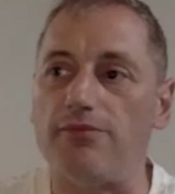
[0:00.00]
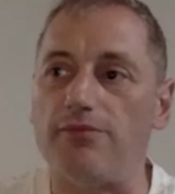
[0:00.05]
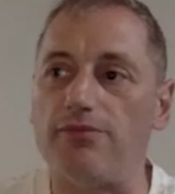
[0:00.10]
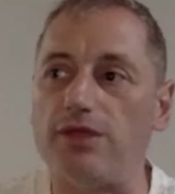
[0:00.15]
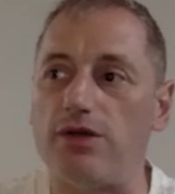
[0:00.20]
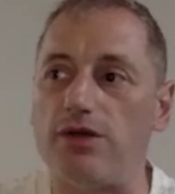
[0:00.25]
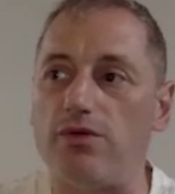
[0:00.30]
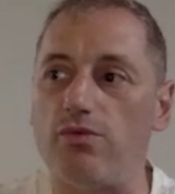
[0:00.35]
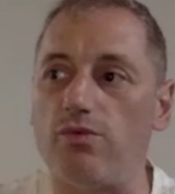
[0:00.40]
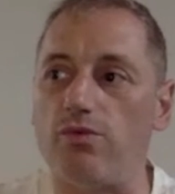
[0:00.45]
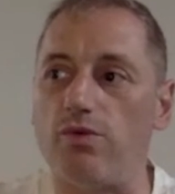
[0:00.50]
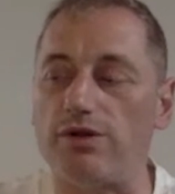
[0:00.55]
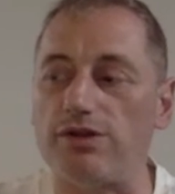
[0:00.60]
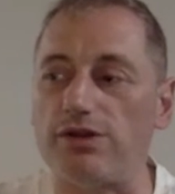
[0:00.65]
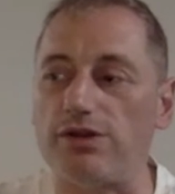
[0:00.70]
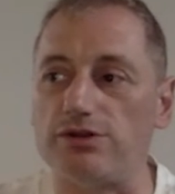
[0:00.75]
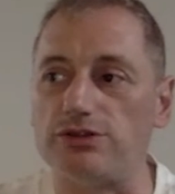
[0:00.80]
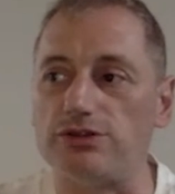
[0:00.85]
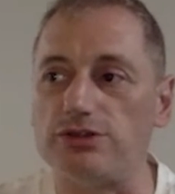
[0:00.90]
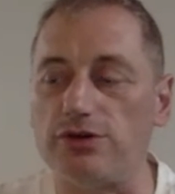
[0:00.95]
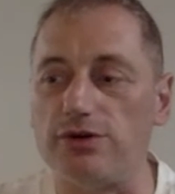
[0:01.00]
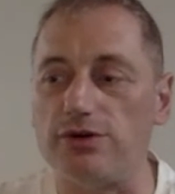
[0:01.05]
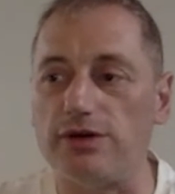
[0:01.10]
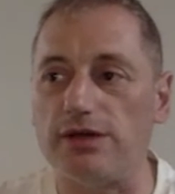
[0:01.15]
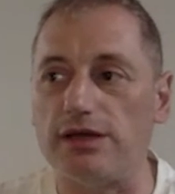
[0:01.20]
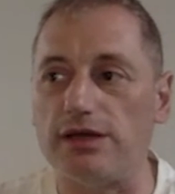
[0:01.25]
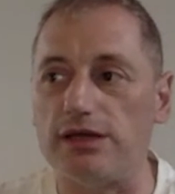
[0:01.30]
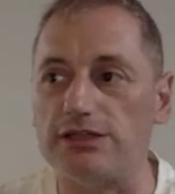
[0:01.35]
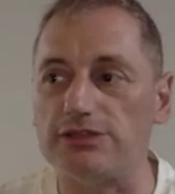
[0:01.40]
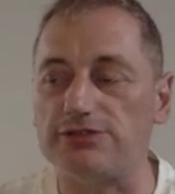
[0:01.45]
that what they're
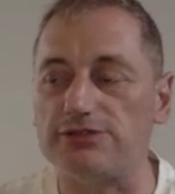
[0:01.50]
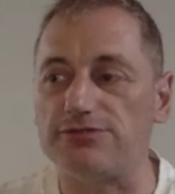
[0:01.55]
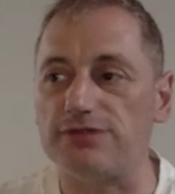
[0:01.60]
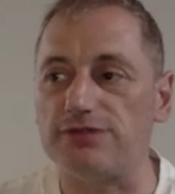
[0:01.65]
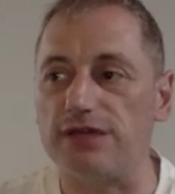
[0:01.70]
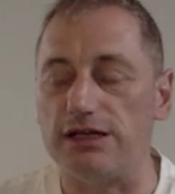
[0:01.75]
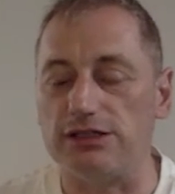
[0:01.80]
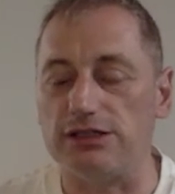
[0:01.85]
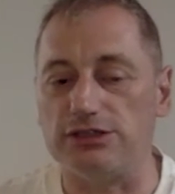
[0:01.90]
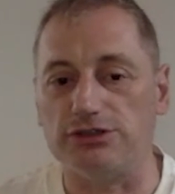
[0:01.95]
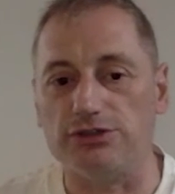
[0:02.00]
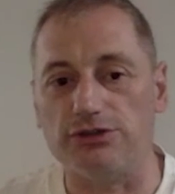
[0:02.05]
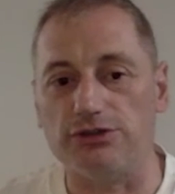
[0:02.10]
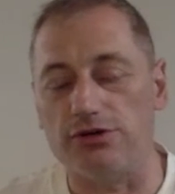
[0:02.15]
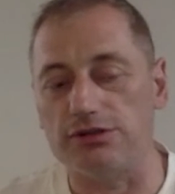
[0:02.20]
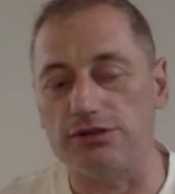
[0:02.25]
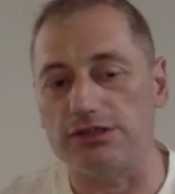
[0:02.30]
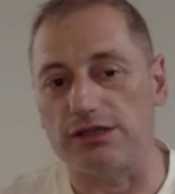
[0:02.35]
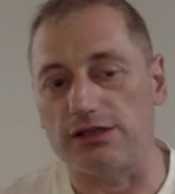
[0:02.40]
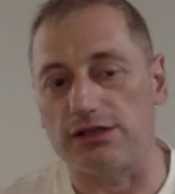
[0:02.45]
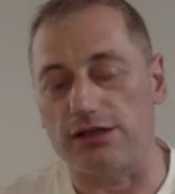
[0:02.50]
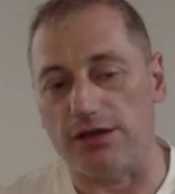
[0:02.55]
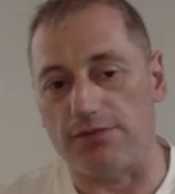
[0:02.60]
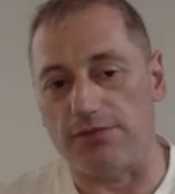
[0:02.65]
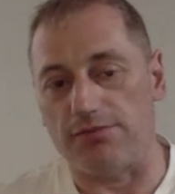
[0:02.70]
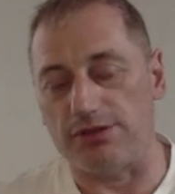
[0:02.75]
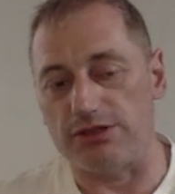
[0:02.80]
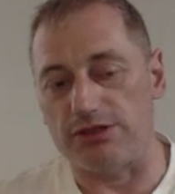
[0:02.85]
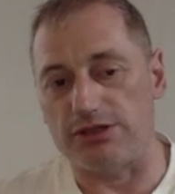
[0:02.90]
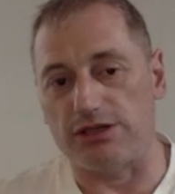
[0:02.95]
doing is using a
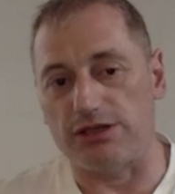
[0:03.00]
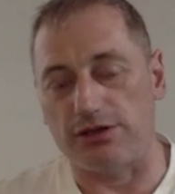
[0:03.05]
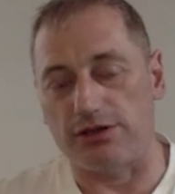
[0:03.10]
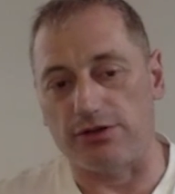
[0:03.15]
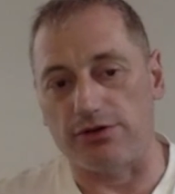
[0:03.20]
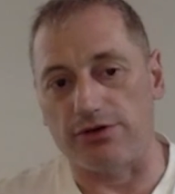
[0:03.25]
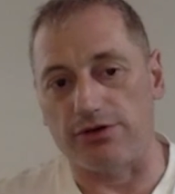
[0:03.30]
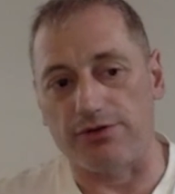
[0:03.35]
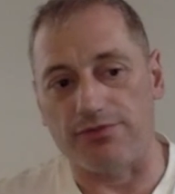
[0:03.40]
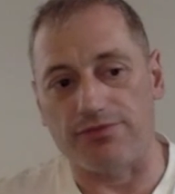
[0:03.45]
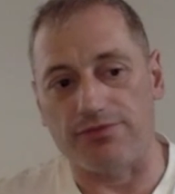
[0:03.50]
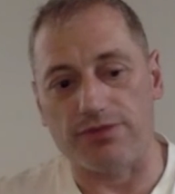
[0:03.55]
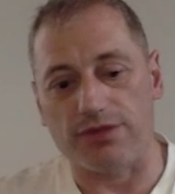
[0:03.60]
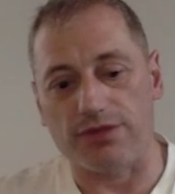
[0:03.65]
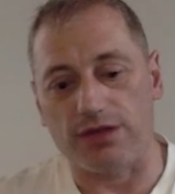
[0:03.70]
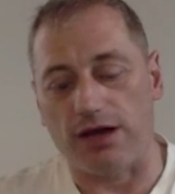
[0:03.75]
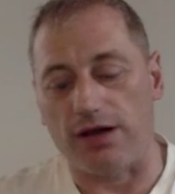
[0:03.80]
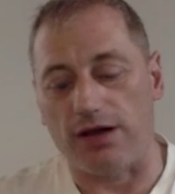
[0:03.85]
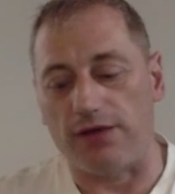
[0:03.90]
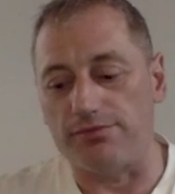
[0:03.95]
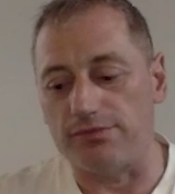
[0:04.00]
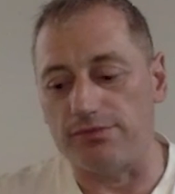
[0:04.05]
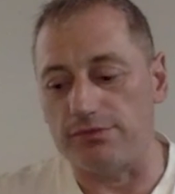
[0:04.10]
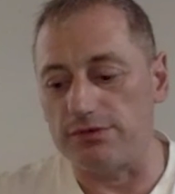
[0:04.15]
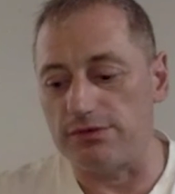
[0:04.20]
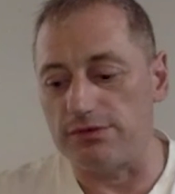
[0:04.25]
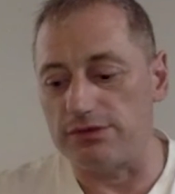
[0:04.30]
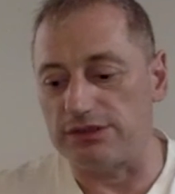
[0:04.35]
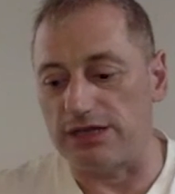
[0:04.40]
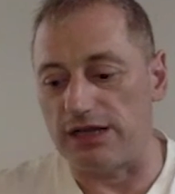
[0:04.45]
particular
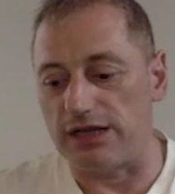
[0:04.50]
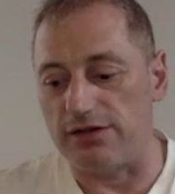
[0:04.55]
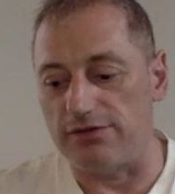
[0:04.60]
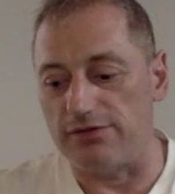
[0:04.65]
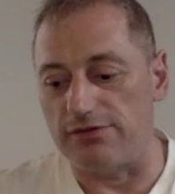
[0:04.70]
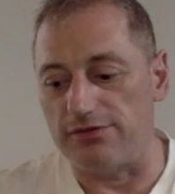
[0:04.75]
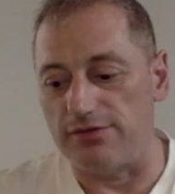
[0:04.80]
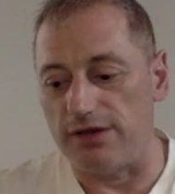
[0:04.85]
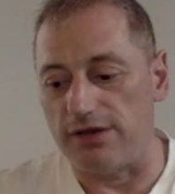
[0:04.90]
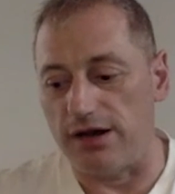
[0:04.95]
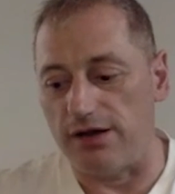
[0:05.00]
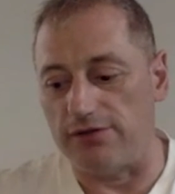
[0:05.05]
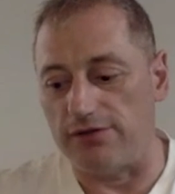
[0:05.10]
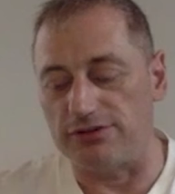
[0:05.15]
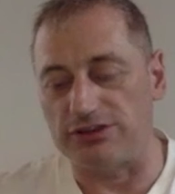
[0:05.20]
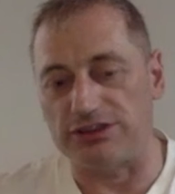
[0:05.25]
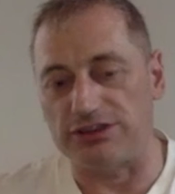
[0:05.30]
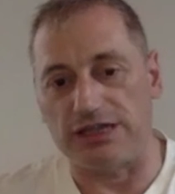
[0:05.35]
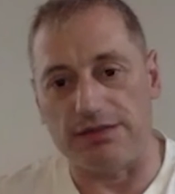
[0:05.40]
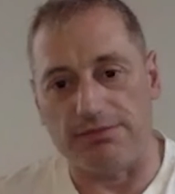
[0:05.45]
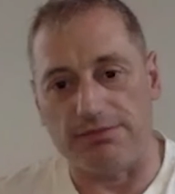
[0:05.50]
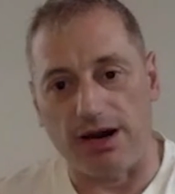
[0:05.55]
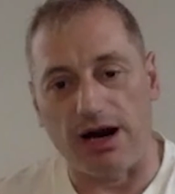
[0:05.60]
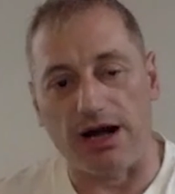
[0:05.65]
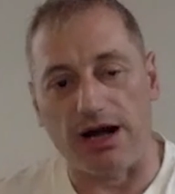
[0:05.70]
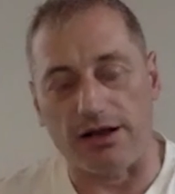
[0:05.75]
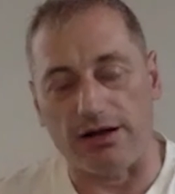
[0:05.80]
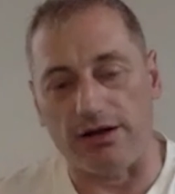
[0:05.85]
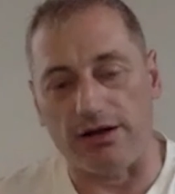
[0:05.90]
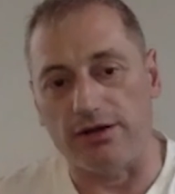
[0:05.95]
set of
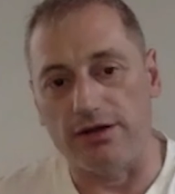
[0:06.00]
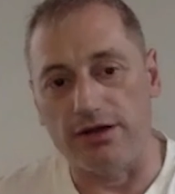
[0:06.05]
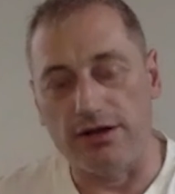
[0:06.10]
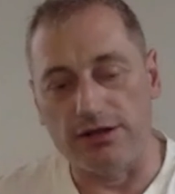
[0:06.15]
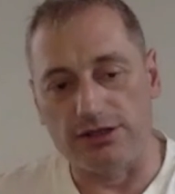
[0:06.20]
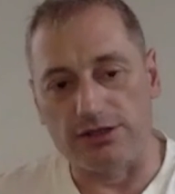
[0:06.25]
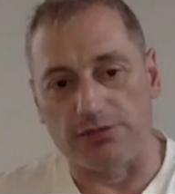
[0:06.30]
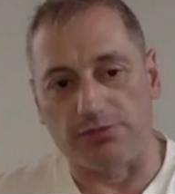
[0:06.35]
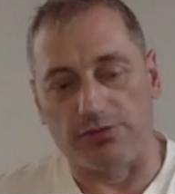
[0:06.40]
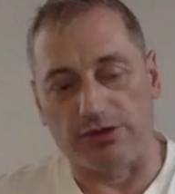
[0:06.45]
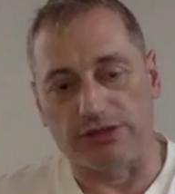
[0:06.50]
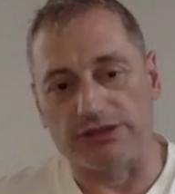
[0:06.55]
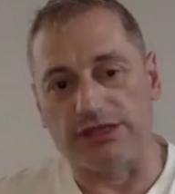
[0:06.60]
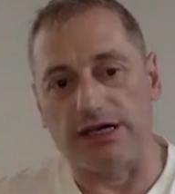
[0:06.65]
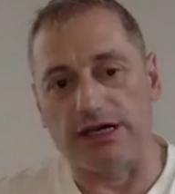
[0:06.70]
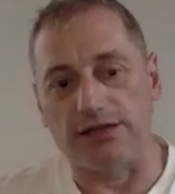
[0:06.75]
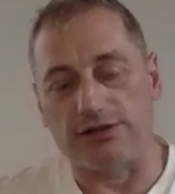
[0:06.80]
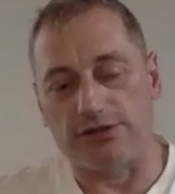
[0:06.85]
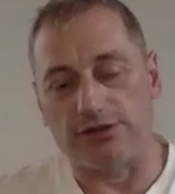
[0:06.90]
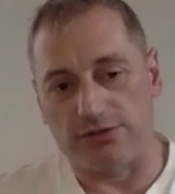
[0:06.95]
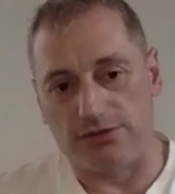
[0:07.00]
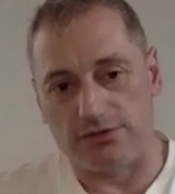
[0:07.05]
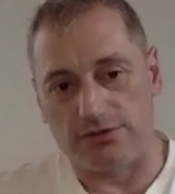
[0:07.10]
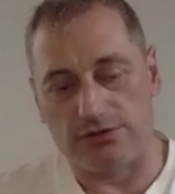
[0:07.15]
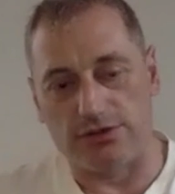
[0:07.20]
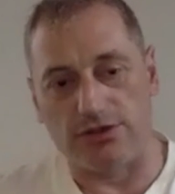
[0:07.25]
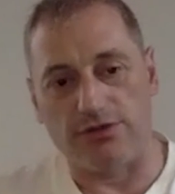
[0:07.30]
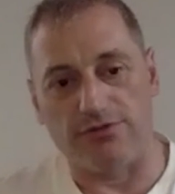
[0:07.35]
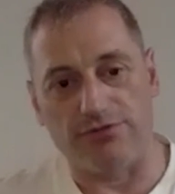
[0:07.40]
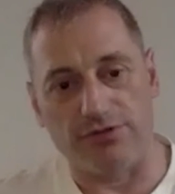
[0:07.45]
schemata to present
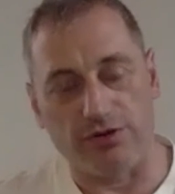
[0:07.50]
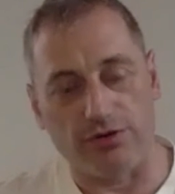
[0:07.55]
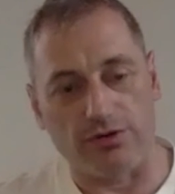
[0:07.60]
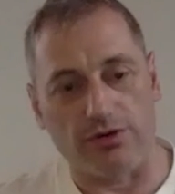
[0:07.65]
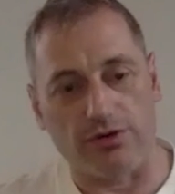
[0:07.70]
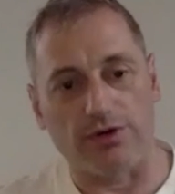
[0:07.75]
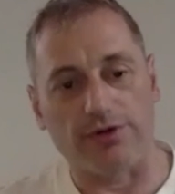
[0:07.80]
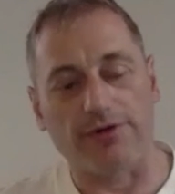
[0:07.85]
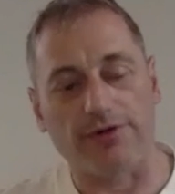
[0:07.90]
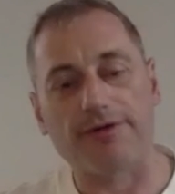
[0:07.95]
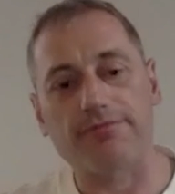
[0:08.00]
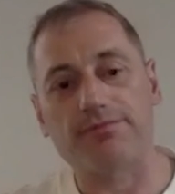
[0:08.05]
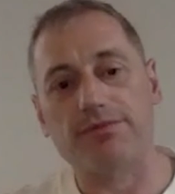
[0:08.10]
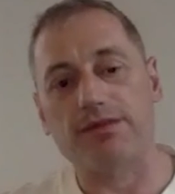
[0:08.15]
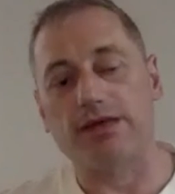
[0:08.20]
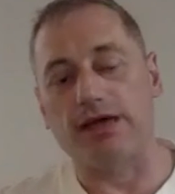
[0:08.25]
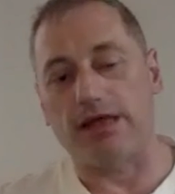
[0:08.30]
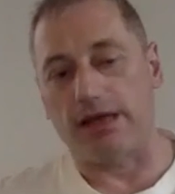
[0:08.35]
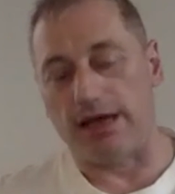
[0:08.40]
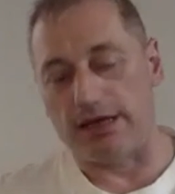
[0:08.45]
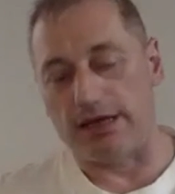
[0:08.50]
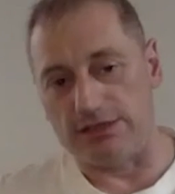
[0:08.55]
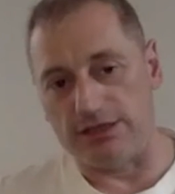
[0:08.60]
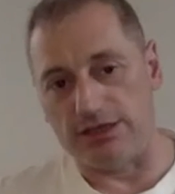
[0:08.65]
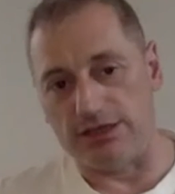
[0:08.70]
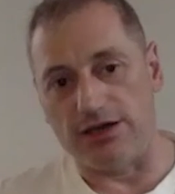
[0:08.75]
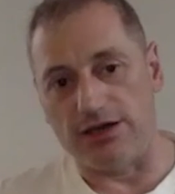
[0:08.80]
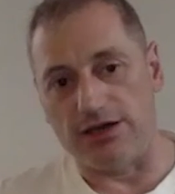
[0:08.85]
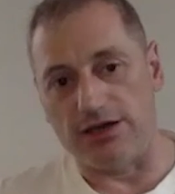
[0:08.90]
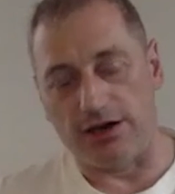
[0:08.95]
to the viewer an
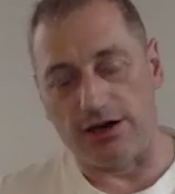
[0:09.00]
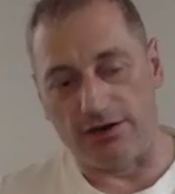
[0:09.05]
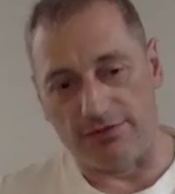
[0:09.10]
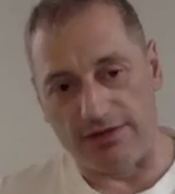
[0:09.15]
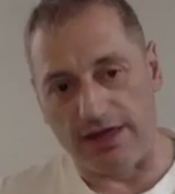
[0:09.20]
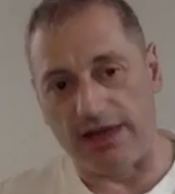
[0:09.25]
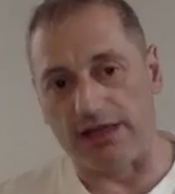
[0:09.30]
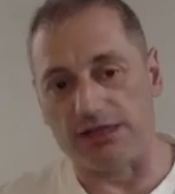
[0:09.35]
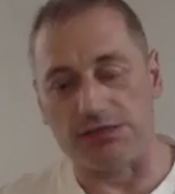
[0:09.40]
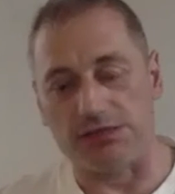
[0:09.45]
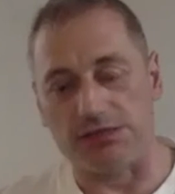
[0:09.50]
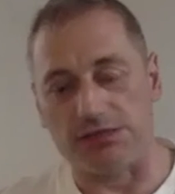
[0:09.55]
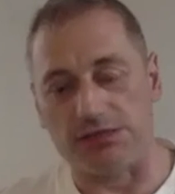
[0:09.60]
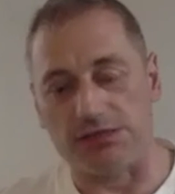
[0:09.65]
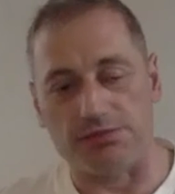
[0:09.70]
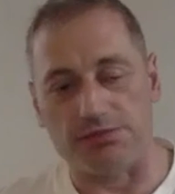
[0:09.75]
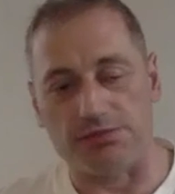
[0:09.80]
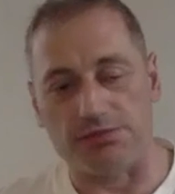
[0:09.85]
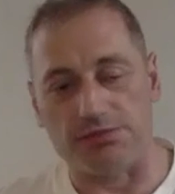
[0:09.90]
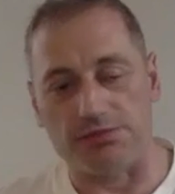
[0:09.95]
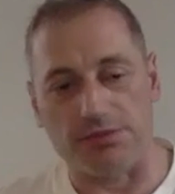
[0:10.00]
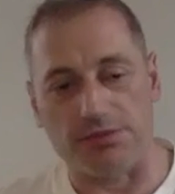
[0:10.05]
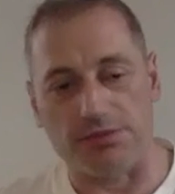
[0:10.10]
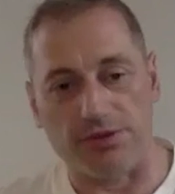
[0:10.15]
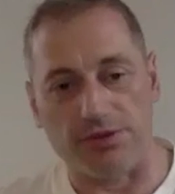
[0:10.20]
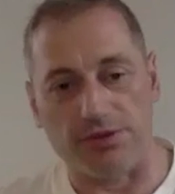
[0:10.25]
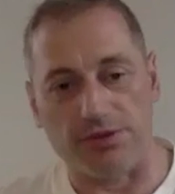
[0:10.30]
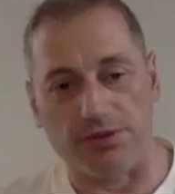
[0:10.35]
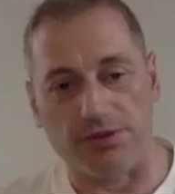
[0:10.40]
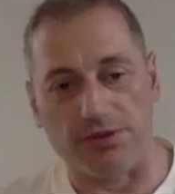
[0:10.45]
idea of that
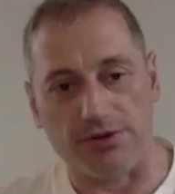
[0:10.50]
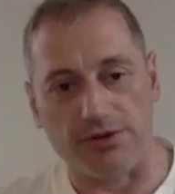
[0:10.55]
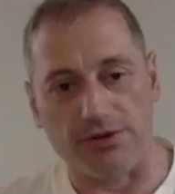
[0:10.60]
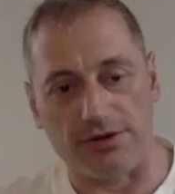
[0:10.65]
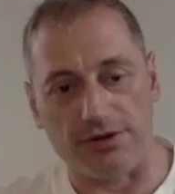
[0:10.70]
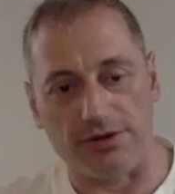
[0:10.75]
experience.